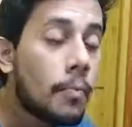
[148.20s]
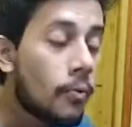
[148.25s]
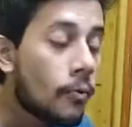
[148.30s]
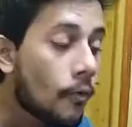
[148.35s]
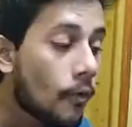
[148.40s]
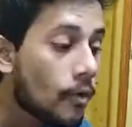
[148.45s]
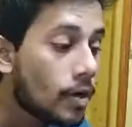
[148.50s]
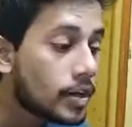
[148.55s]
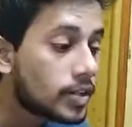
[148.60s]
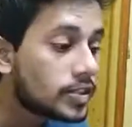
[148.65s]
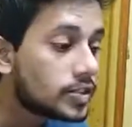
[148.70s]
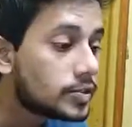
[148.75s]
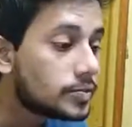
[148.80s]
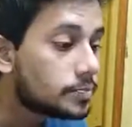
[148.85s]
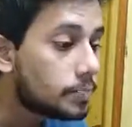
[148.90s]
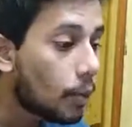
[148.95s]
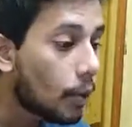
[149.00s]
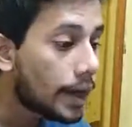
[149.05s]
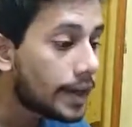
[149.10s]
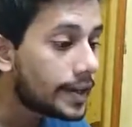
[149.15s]
focus
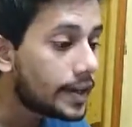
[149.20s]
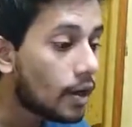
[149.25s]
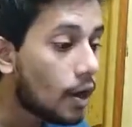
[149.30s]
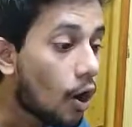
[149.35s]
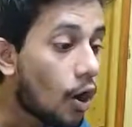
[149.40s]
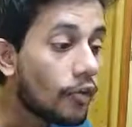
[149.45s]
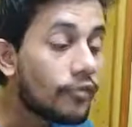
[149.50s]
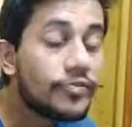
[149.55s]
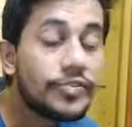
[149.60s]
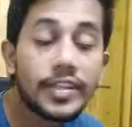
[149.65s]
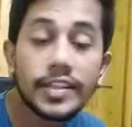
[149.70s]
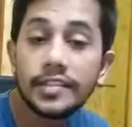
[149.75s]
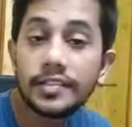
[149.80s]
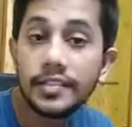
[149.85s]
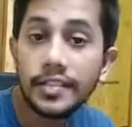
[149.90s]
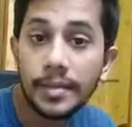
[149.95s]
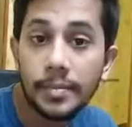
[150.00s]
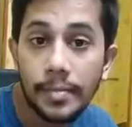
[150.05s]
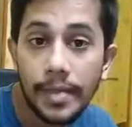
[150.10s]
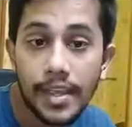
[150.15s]
point of this
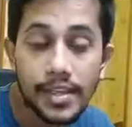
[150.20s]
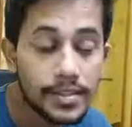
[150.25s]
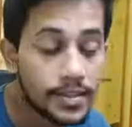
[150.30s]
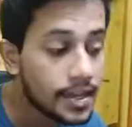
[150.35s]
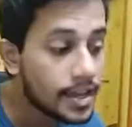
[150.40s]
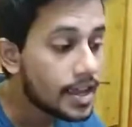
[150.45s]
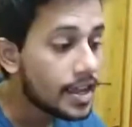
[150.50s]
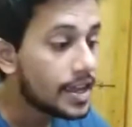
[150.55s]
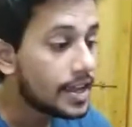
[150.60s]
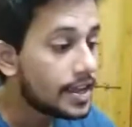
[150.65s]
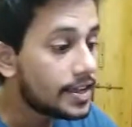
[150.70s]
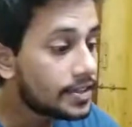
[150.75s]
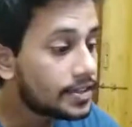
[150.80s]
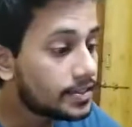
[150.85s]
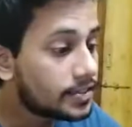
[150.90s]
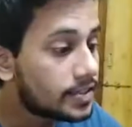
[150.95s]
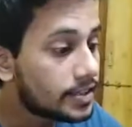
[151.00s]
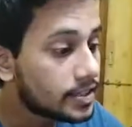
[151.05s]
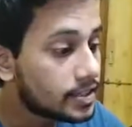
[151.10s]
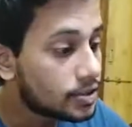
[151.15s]
image is
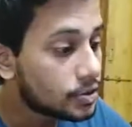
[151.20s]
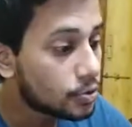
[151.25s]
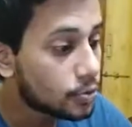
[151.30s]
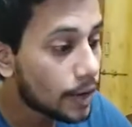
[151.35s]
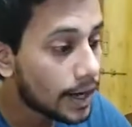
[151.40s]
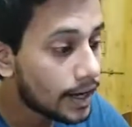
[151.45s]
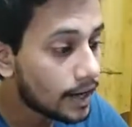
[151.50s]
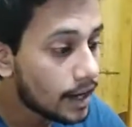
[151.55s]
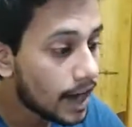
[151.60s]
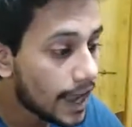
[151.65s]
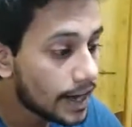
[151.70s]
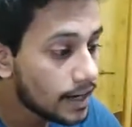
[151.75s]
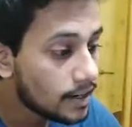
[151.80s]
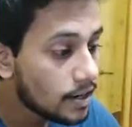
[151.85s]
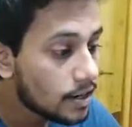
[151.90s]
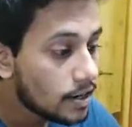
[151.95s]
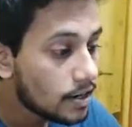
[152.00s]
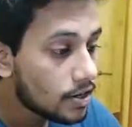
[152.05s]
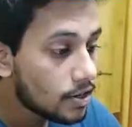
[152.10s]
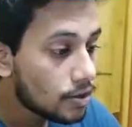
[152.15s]
this red line
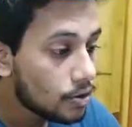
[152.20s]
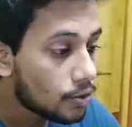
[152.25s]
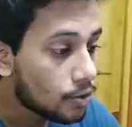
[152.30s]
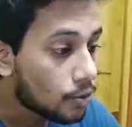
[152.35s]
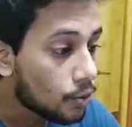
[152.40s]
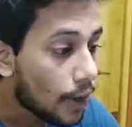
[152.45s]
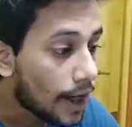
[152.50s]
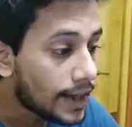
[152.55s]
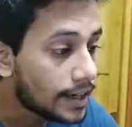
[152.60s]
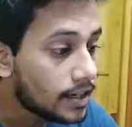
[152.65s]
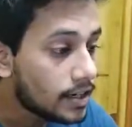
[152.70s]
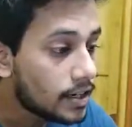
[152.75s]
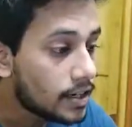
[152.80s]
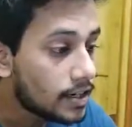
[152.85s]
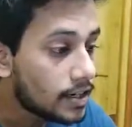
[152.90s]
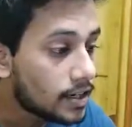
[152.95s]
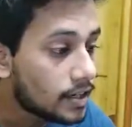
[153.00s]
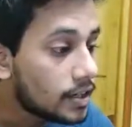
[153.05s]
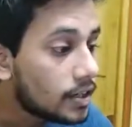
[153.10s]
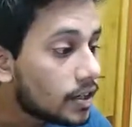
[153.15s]
right
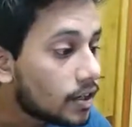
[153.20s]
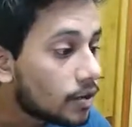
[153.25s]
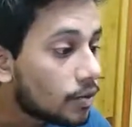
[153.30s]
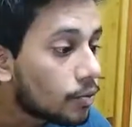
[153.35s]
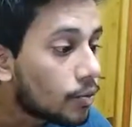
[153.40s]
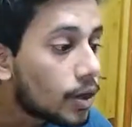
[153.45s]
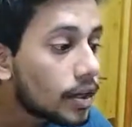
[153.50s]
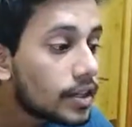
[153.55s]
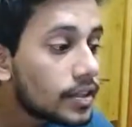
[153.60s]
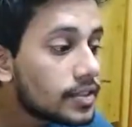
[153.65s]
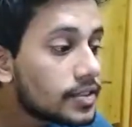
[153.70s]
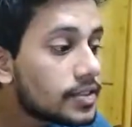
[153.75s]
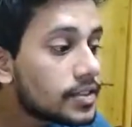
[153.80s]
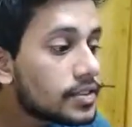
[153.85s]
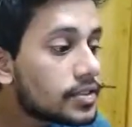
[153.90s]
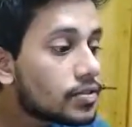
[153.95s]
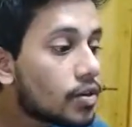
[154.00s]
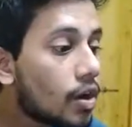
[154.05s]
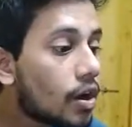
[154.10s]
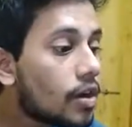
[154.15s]
here. What is
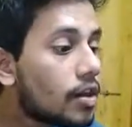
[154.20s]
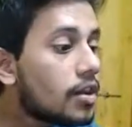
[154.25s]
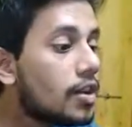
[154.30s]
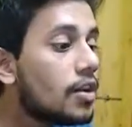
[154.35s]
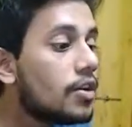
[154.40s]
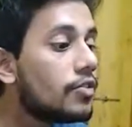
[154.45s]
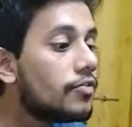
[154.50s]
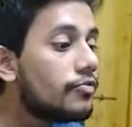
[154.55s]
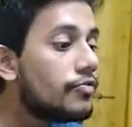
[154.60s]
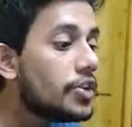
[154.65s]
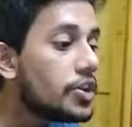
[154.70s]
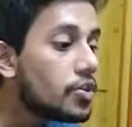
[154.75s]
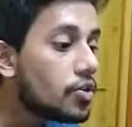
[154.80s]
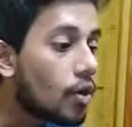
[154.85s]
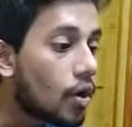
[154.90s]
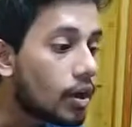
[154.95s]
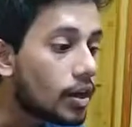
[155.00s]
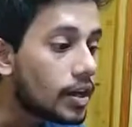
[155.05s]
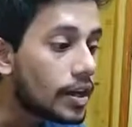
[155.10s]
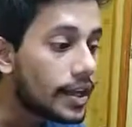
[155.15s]
this called? We
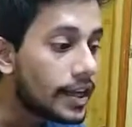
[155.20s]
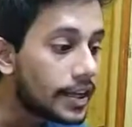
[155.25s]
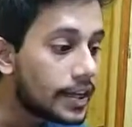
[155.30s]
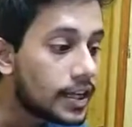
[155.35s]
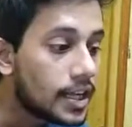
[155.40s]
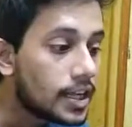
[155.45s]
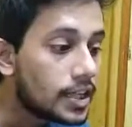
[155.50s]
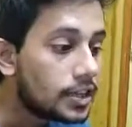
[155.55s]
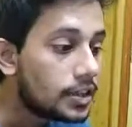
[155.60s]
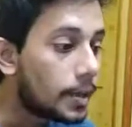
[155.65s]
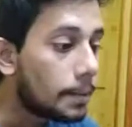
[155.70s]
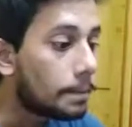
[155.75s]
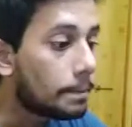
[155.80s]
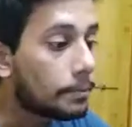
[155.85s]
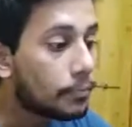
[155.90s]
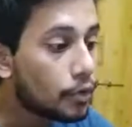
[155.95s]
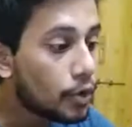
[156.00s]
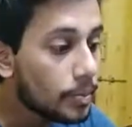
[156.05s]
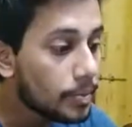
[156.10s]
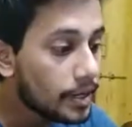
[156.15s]
call it the
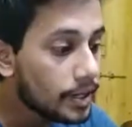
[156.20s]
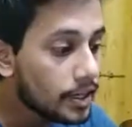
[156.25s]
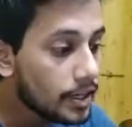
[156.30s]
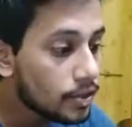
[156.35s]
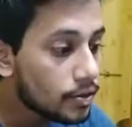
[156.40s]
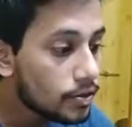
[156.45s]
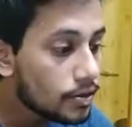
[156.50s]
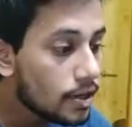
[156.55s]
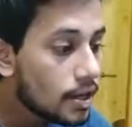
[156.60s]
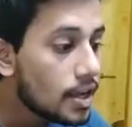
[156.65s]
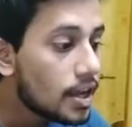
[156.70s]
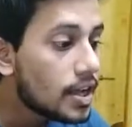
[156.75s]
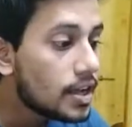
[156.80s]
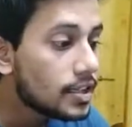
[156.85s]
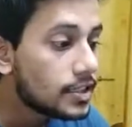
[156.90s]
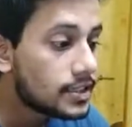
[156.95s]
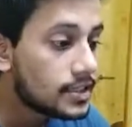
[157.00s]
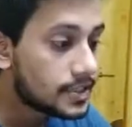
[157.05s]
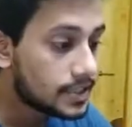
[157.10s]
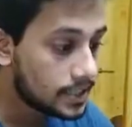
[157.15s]
primitive
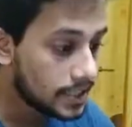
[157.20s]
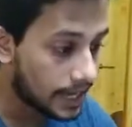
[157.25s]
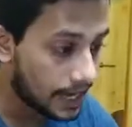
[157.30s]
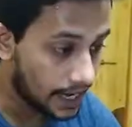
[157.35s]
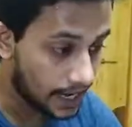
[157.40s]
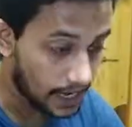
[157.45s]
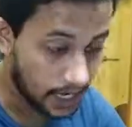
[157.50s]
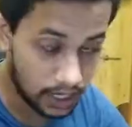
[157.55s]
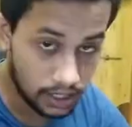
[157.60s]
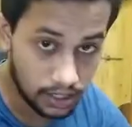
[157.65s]
stake.